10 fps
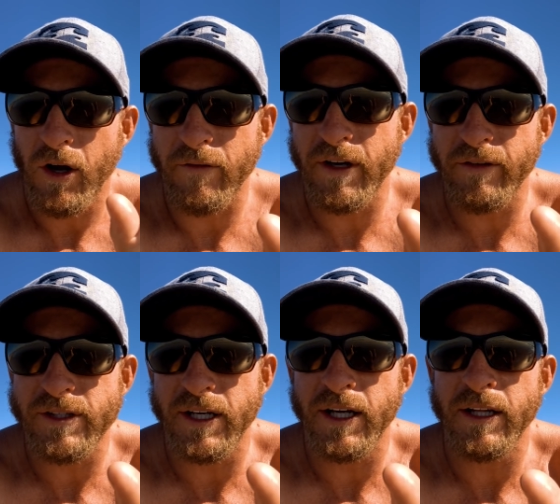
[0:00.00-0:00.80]
I've never
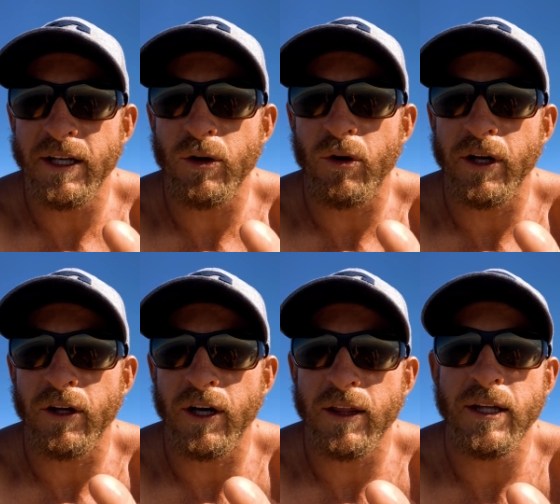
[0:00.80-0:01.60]
seen anything quite
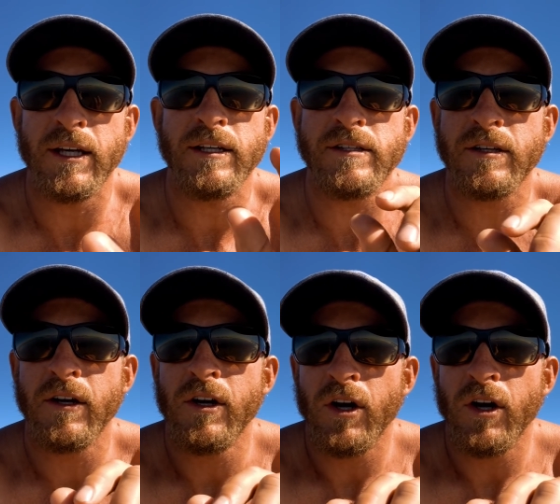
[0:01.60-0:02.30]
like this.